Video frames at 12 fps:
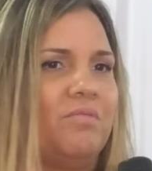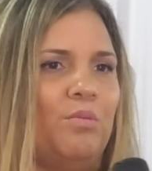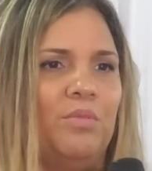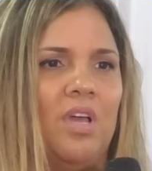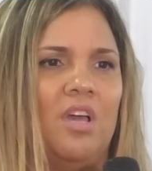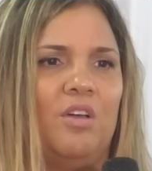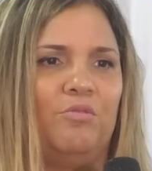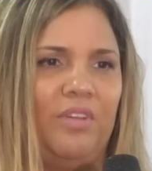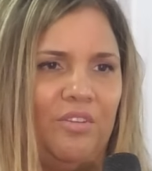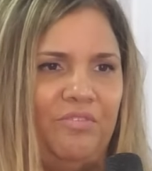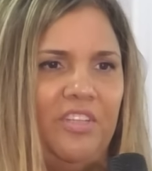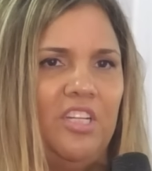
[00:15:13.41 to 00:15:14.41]
from
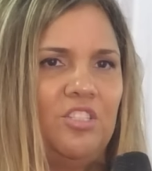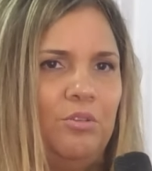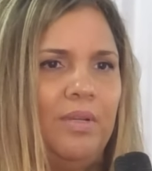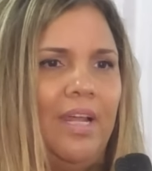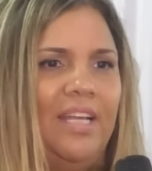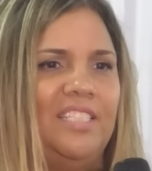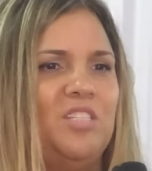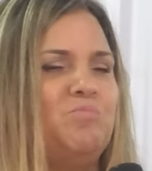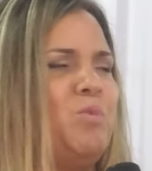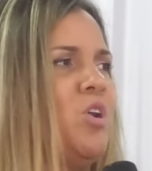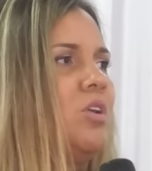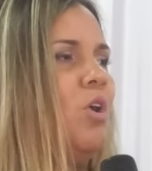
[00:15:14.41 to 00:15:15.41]
Vere Phoenix
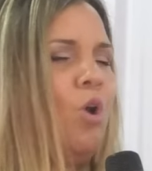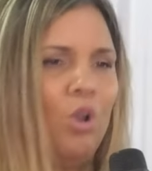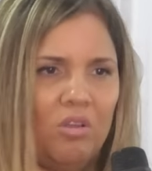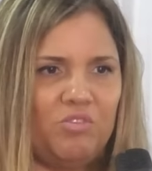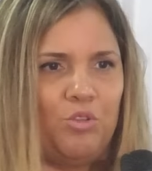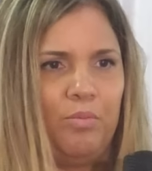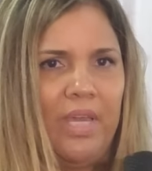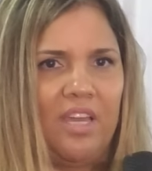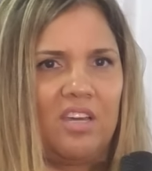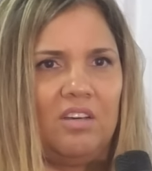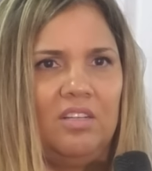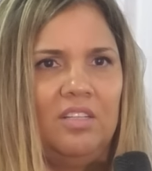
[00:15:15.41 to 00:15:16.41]
United, but all of
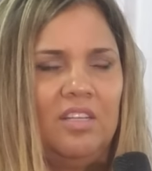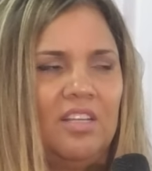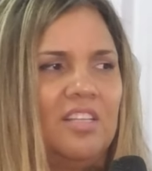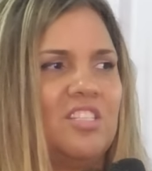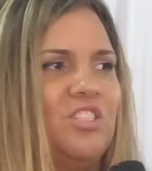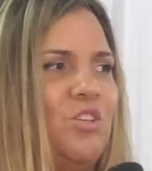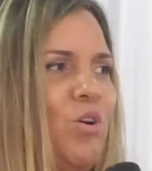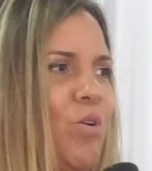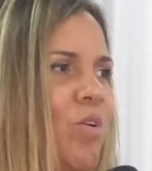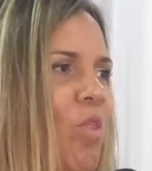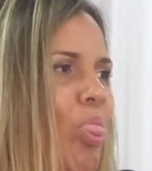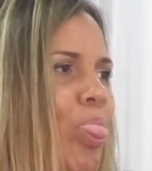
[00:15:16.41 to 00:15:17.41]
Jamaica.
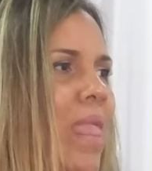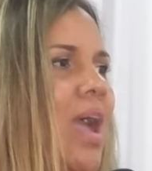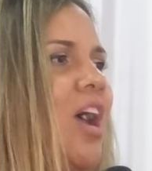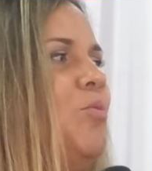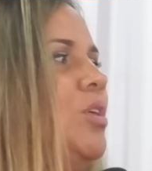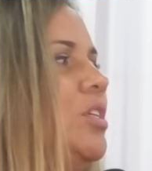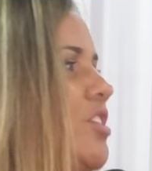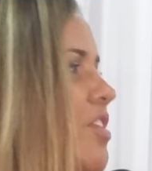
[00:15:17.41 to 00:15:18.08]
So I want